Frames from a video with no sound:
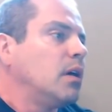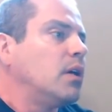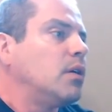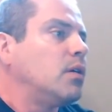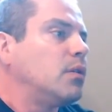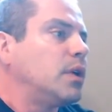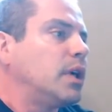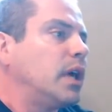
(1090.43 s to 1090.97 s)

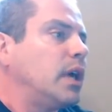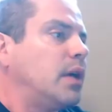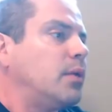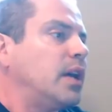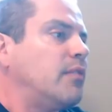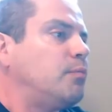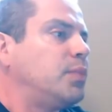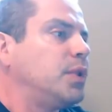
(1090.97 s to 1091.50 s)
Okay,
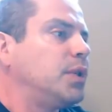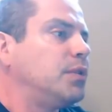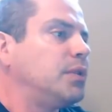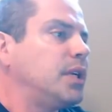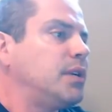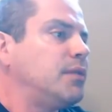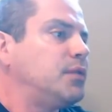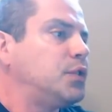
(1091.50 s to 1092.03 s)
we have Blue
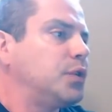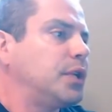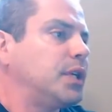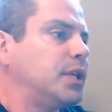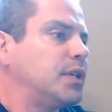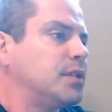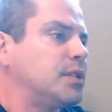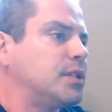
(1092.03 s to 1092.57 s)
Leaf
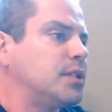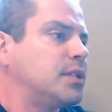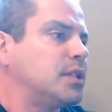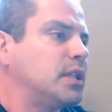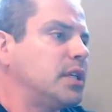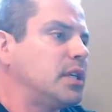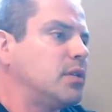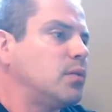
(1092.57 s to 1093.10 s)
joining us.
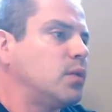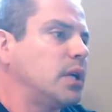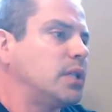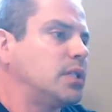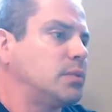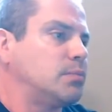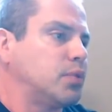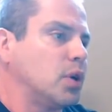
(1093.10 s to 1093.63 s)
Lee, what
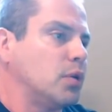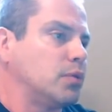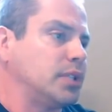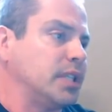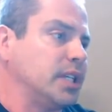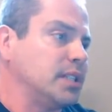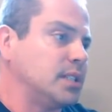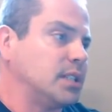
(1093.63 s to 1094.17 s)

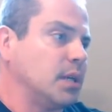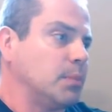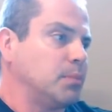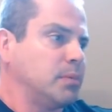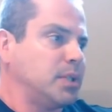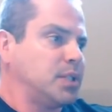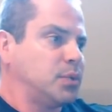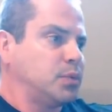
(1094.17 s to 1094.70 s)
protein
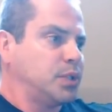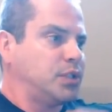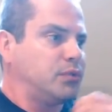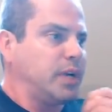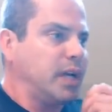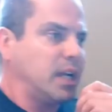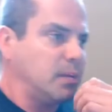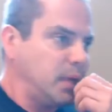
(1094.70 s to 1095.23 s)
supplements would you
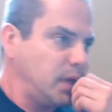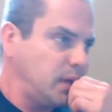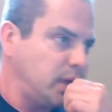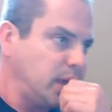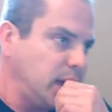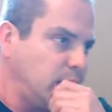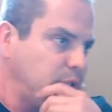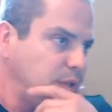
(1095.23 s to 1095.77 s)
recommend?
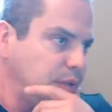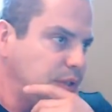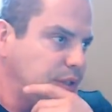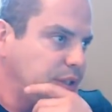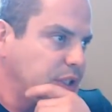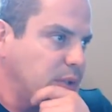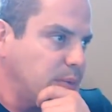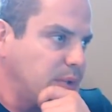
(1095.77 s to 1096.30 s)
How do you
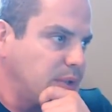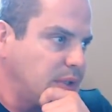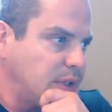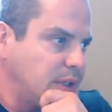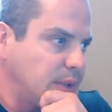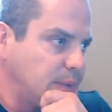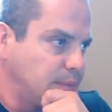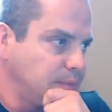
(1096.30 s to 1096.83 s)
determine
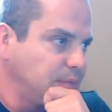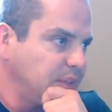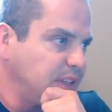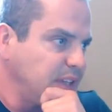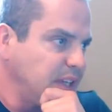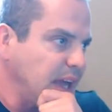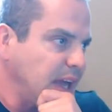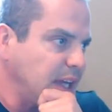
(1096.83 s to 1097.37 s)

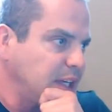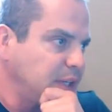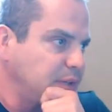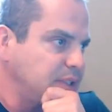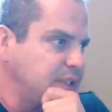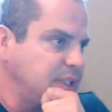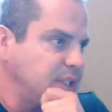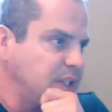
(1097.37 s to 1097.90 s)
the
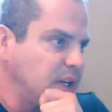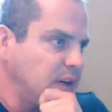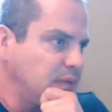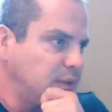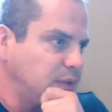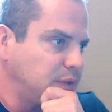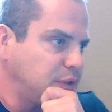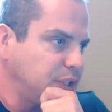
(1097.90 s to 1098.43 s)
accuracy
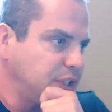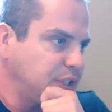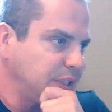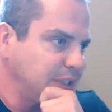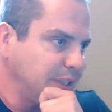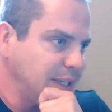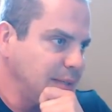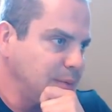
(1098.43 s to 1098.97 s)
of
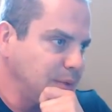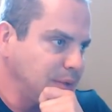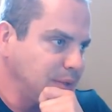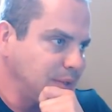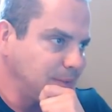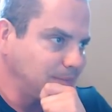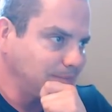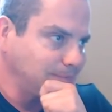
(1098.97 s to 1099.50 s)
nutrition
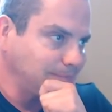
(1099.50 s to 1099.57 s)
labels?